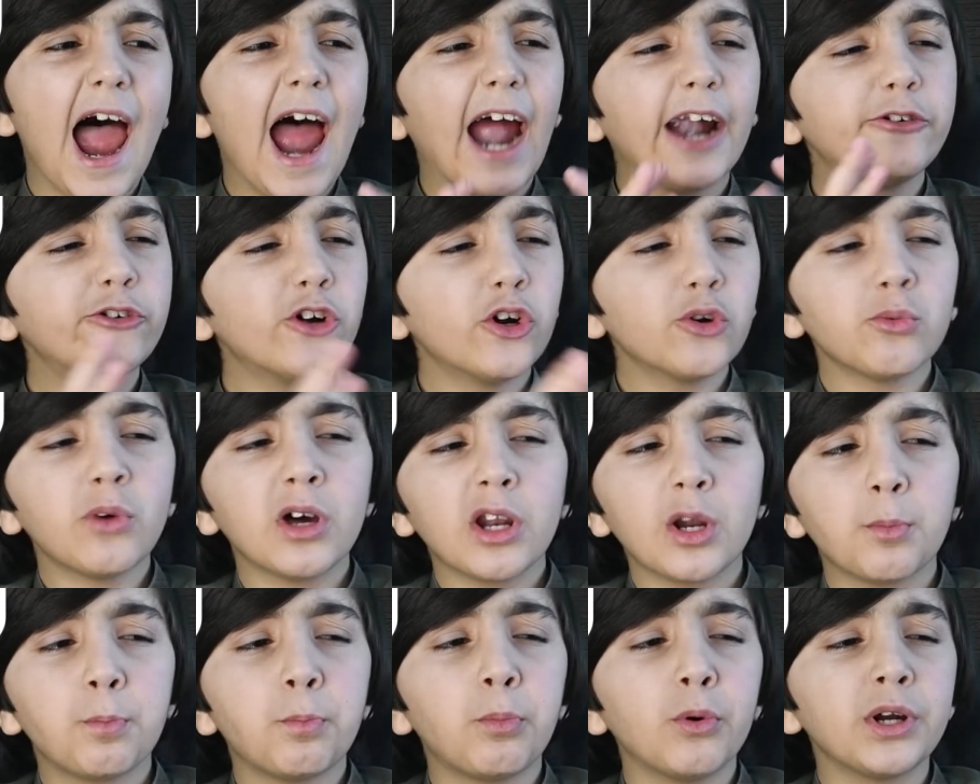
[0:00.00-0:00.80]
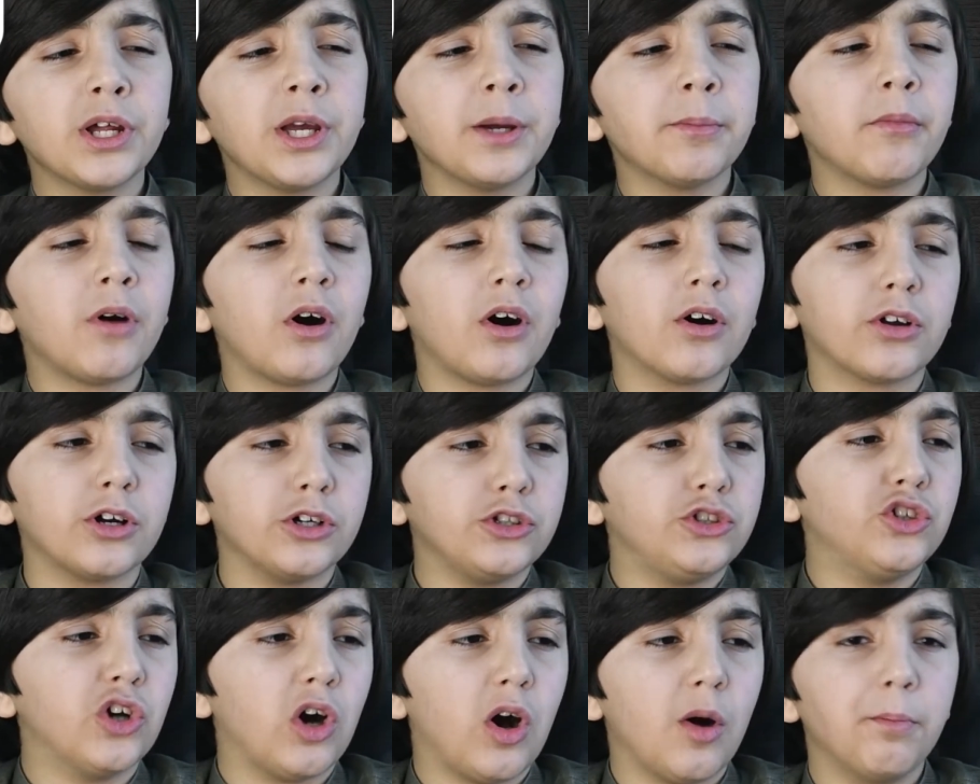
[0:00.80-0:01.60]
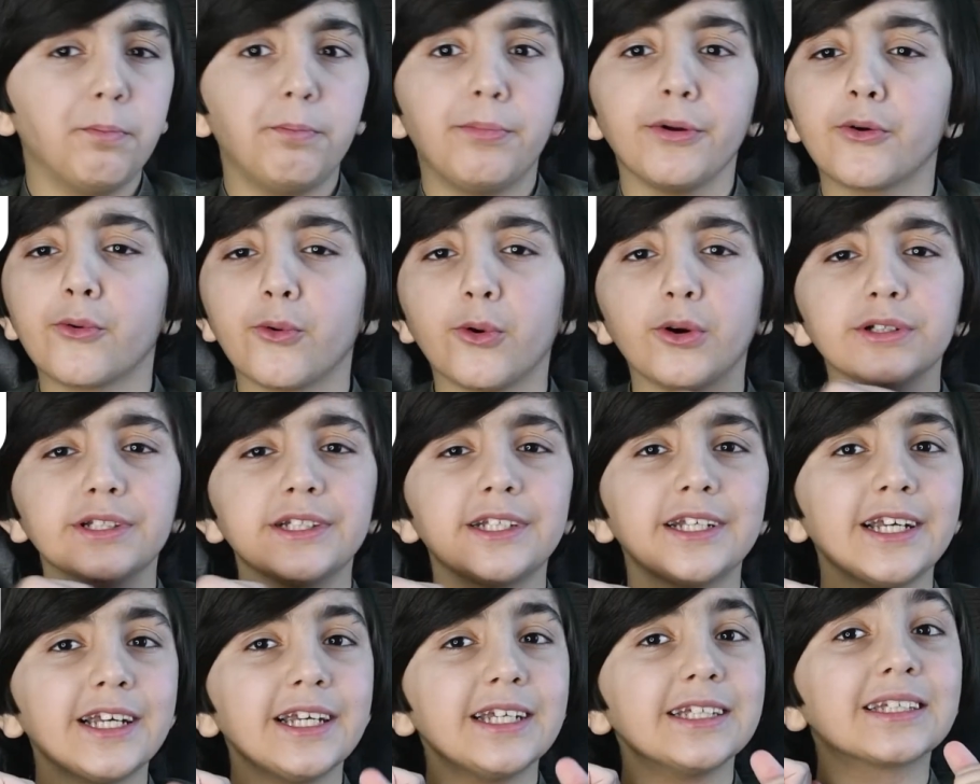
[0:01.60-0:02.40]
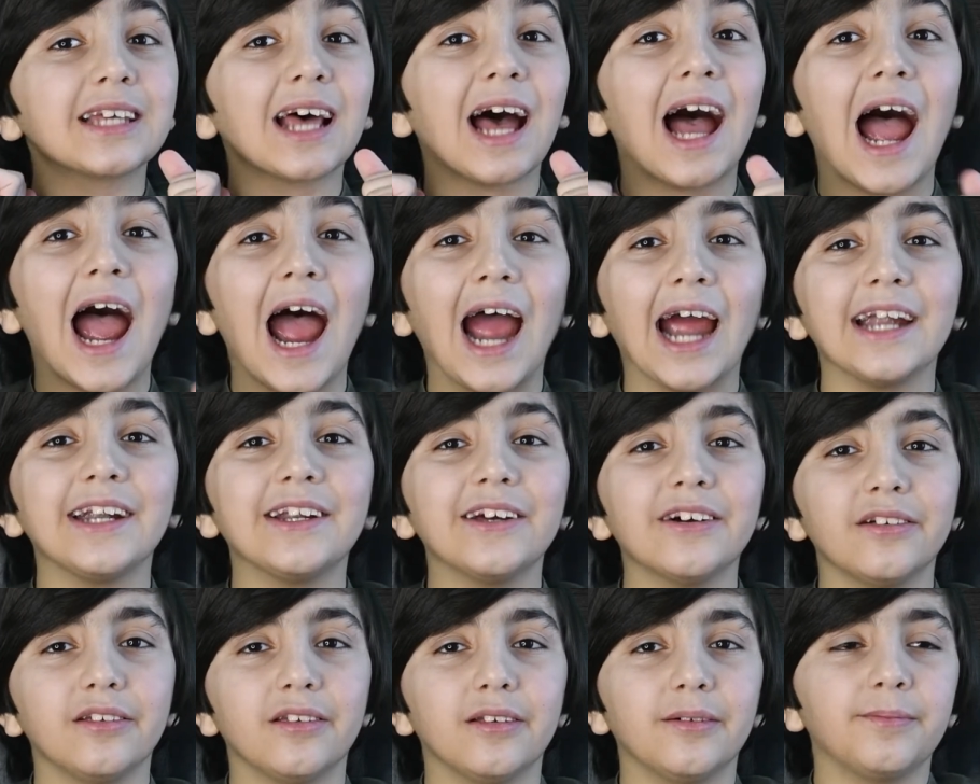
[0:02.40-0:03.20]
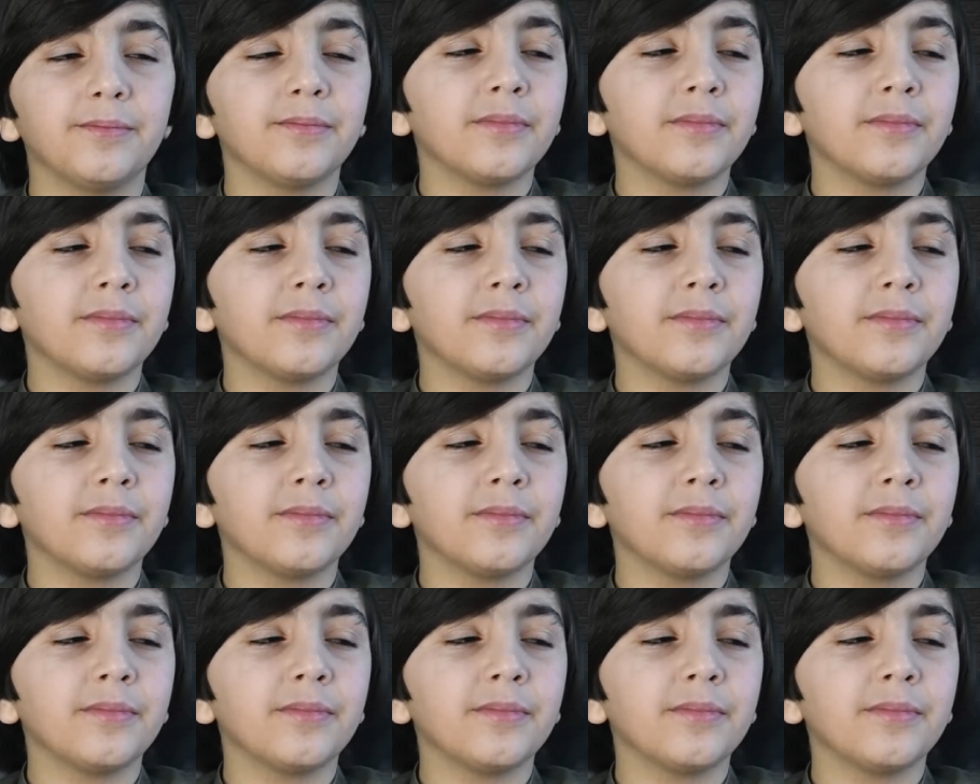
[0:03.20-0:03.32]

I don't want to put him on a job because he's idle.